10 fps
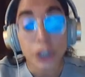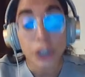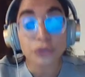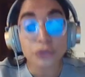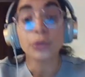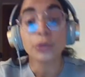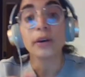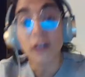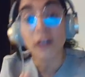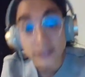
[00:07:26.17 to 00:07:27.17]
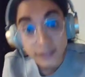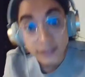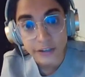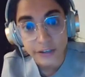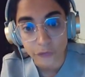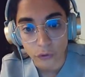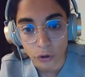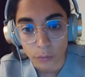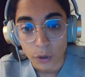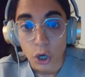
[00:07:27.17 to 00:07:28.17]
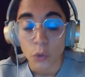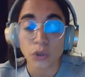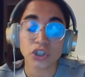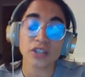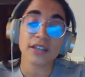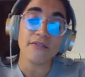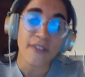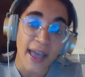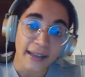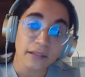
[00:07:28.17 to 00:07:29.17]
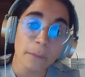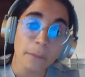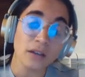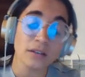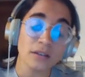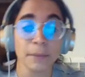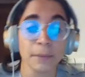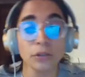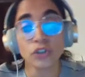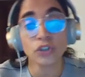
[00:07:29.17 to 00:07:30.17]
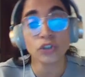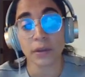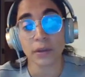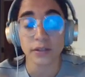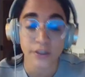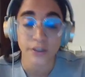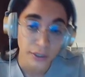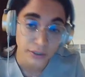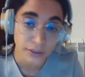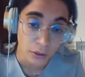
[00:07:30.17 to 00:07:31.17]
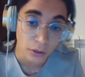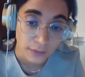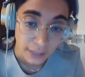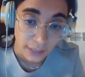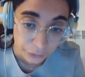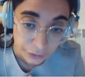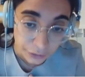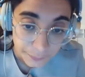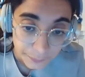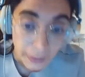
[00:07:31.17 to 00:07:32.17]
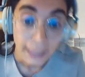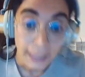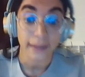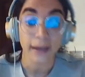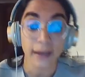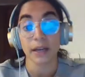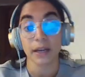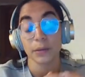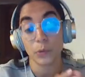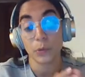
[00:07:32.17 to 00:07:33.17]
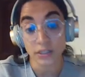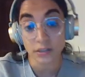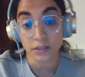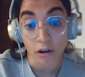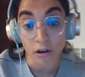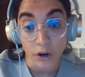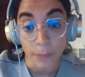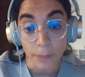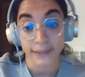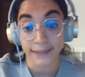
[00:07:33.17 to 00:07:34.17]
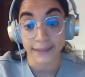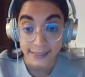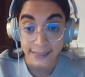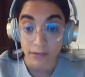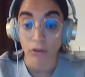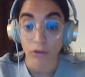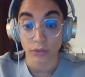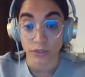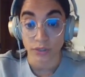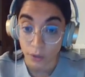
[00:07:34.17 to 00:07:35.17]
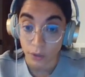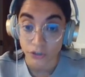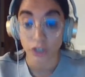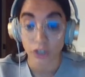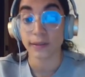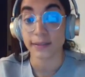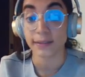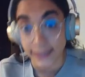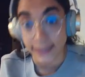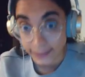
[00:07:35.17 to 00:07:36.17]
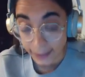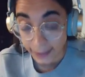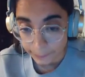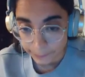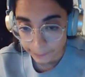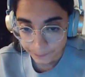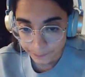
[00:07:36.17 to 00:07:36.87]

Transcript: into Cartesian form, which is in fact minus Wj because the weight is always downward. And then I'm going to replace the r by dxi plus dyj plus dzk.